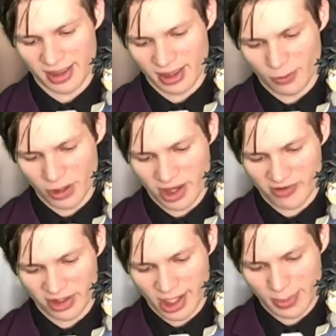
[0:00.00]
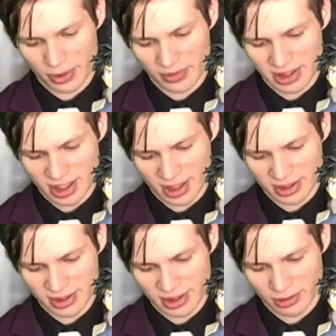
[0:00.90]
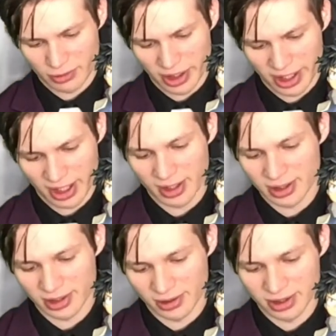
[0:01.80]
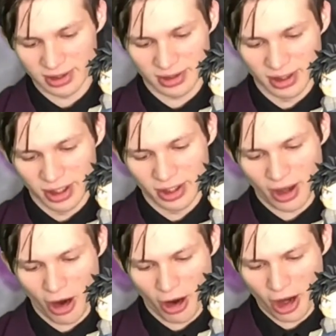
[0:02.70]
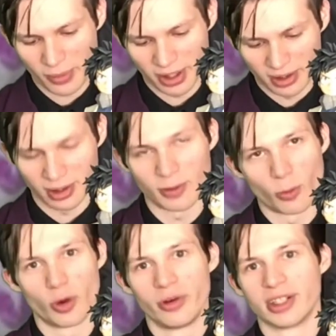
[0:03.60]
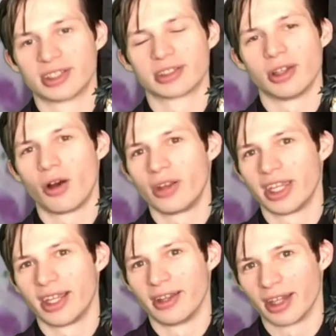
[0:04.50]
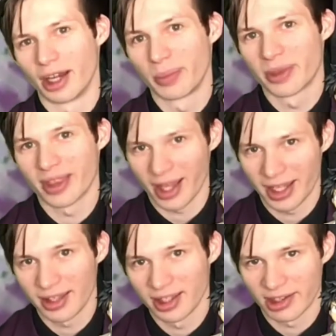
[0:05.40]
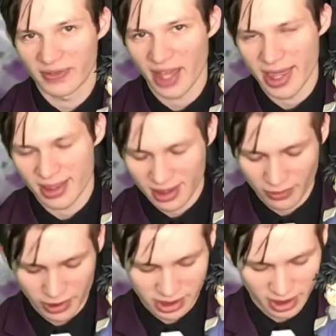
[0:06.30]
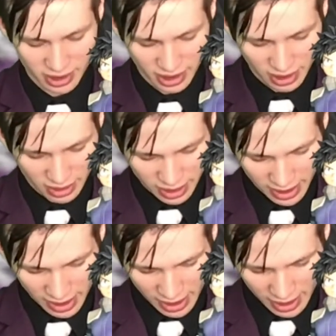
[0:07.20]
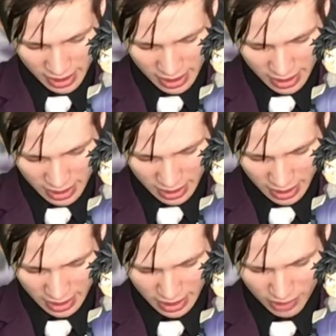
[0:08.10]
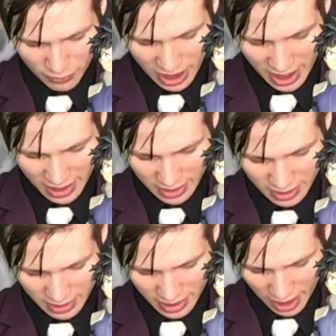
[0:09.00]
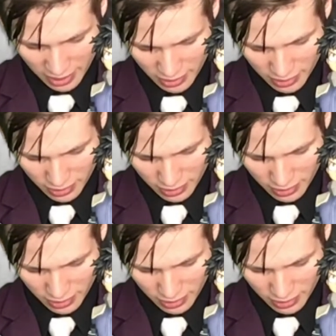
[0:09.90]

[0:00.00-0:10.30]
whatever, hyper regen is still working, so his arm and wound is slowly healing up. It's not healing as fast as it was earlier. And then we got Deku